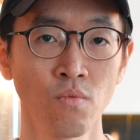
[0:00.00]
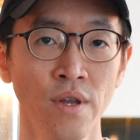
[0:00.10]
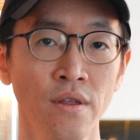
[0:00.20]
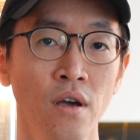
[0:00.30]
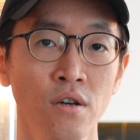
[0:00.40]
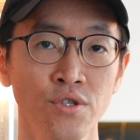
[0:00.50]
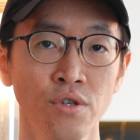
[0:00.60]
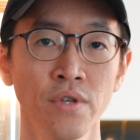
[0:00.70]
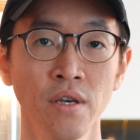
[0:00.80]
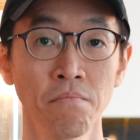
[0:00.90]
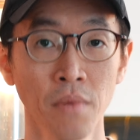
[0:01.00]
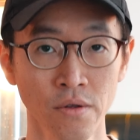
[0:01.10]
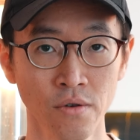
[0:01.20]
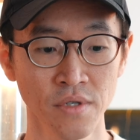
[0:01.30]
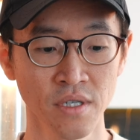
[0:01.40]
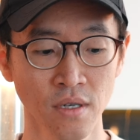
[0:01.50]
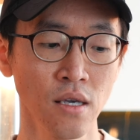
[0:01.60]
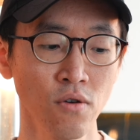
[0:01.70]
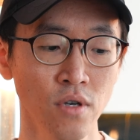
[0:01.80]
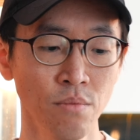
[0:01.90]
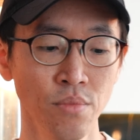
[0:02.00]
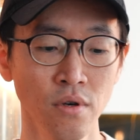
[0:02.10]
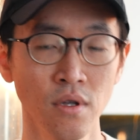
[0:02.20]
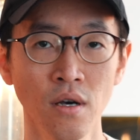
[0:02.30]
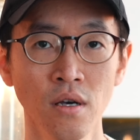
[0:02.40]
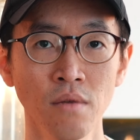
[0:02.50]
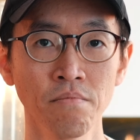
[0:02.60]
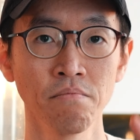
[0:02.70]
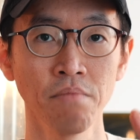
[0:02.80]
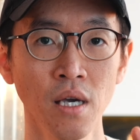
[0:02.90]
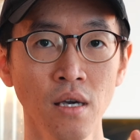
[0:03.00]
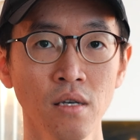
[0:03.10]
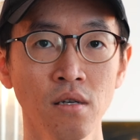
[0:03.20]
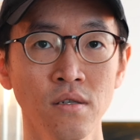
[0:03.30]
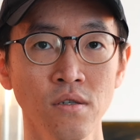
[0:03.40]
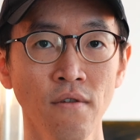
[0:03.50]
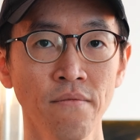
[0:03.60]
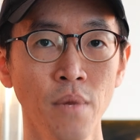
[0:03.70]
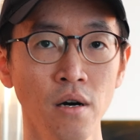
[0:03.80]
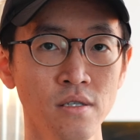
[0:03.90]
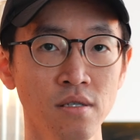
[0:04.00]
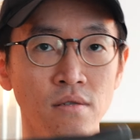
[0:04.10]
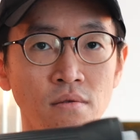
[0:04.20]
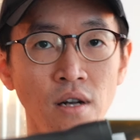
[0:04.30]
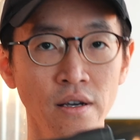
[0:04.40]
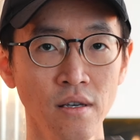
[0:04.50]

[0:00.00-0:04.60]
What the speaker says: when they are shooting models. You can put a big softbox like